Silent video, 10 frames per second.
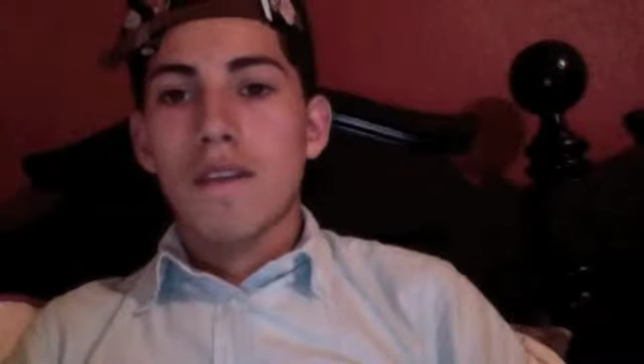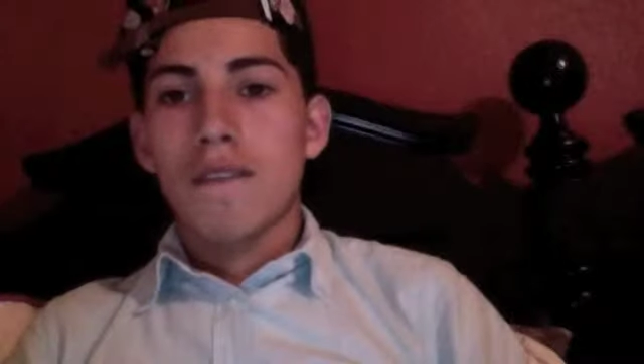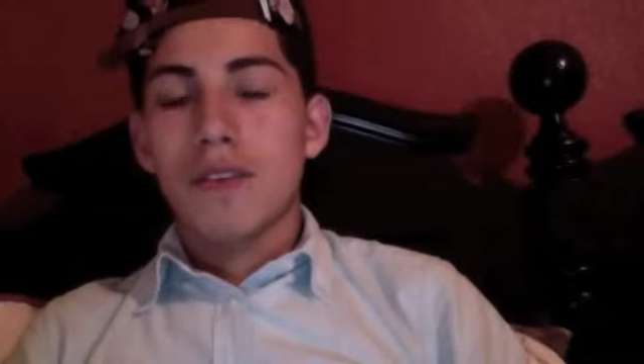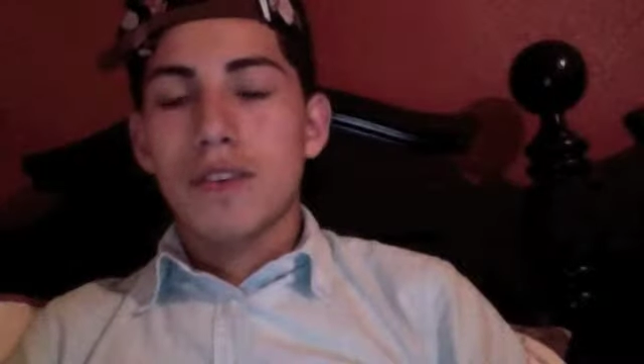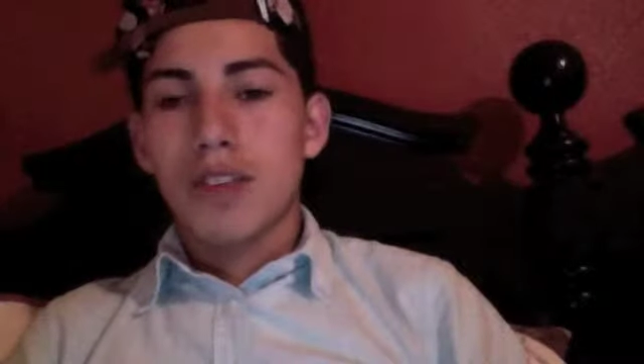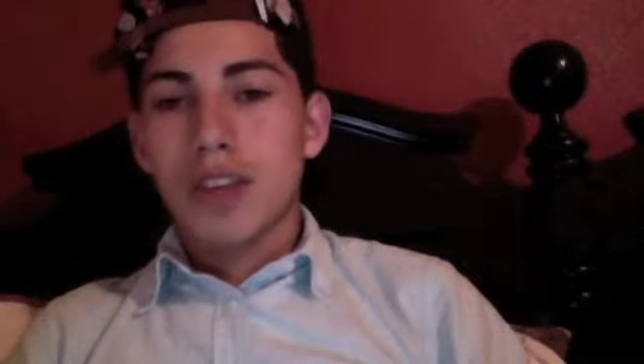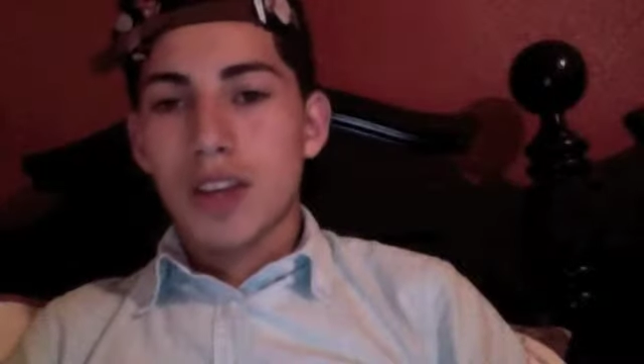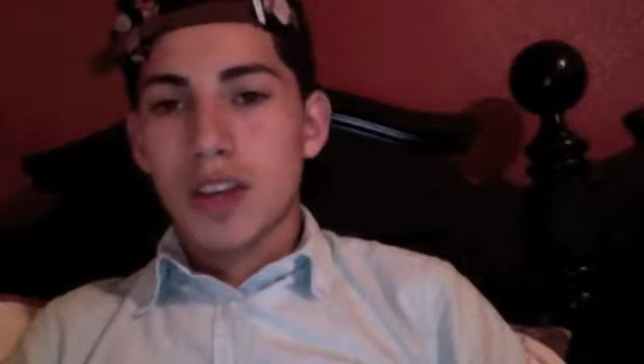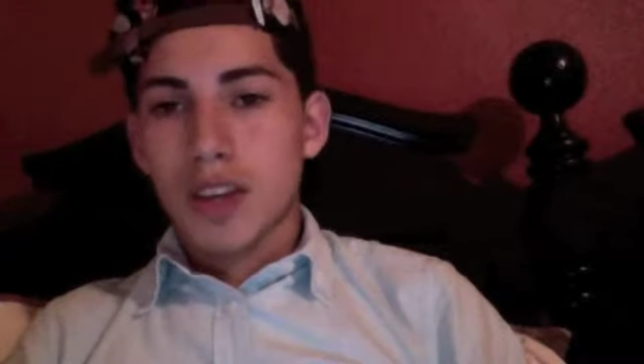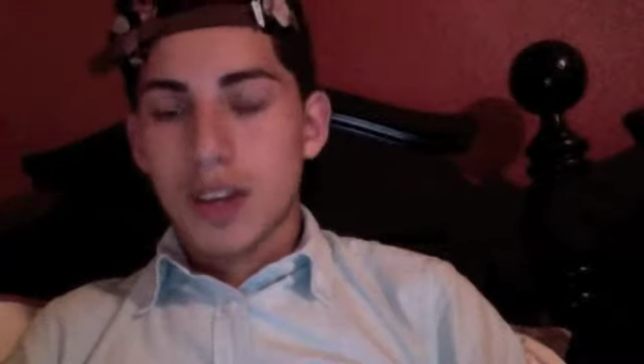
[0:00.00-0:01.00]

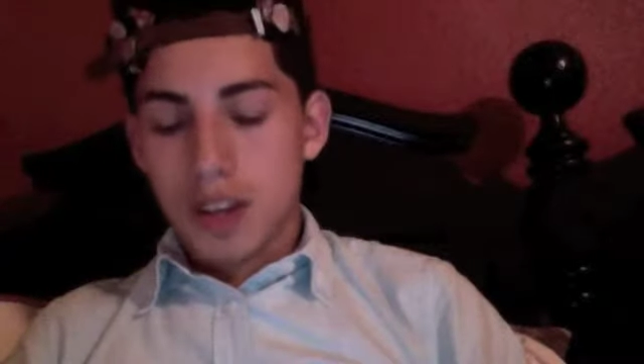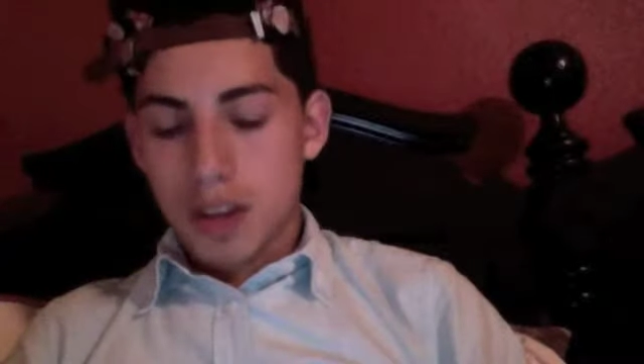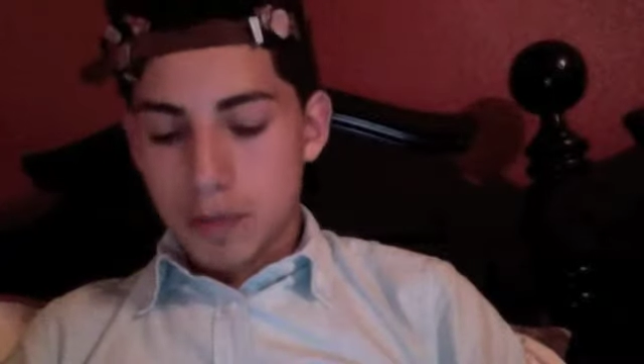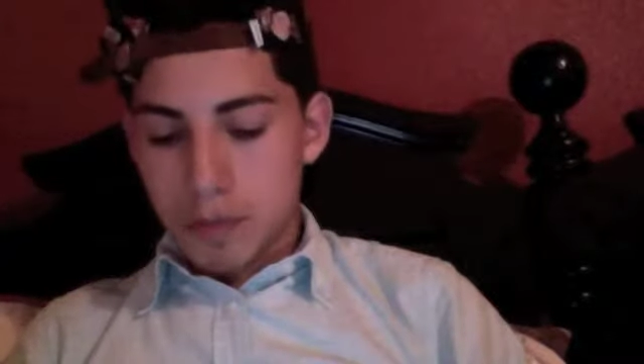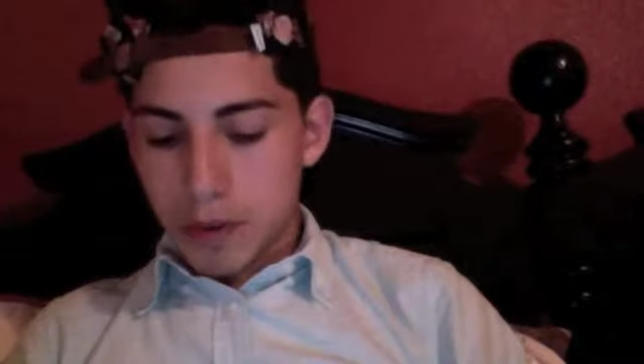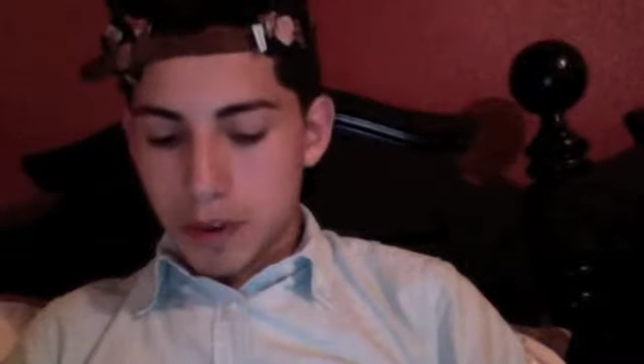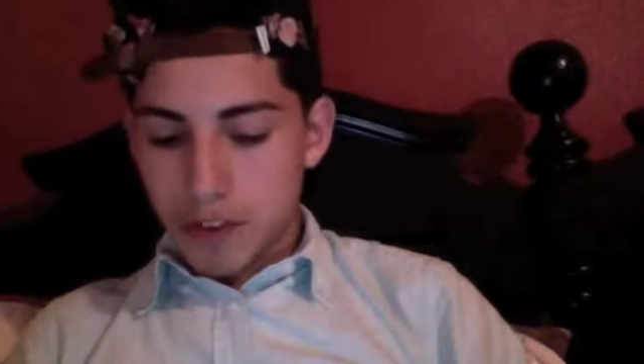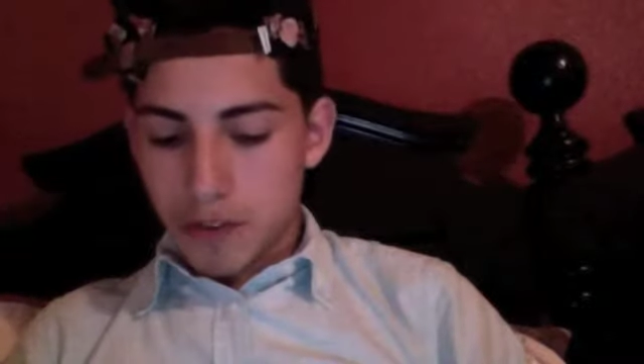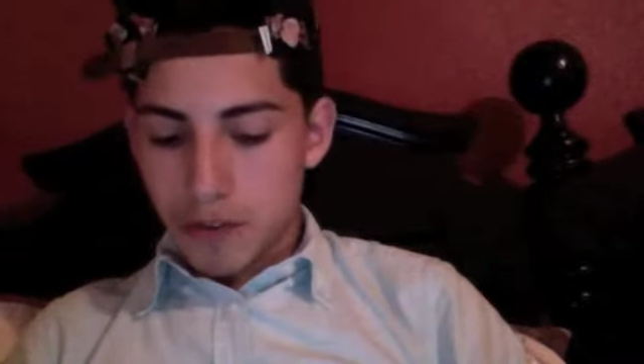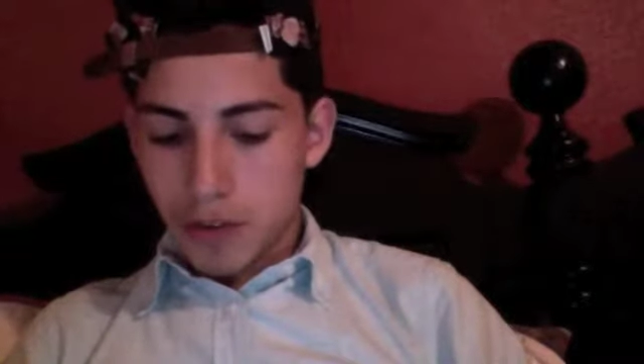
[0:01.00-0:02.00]
Critique number
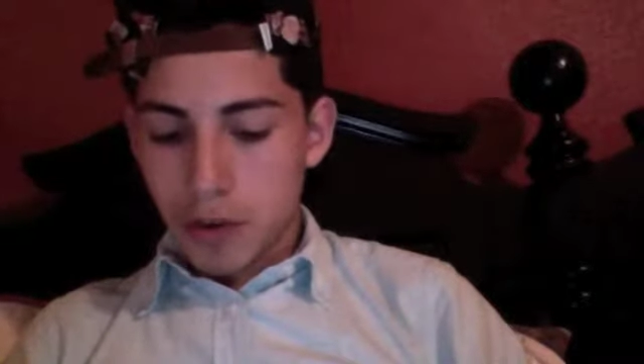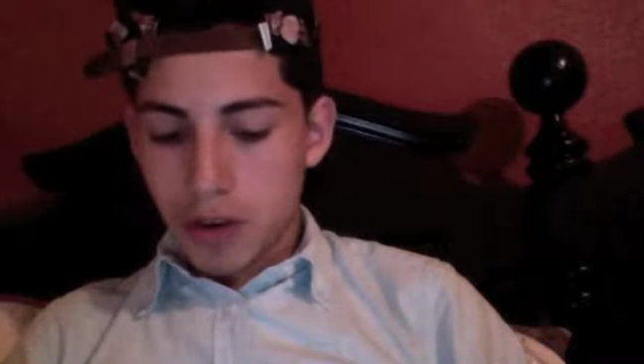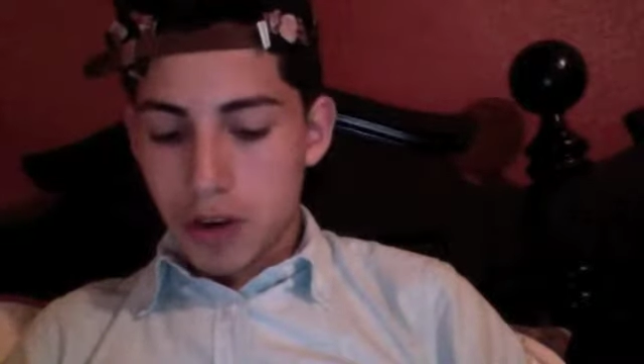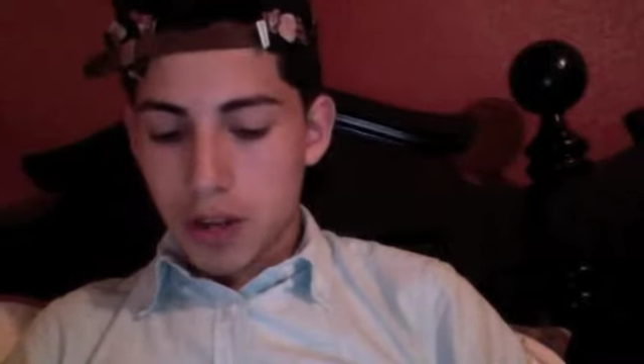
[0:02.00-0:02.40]
four,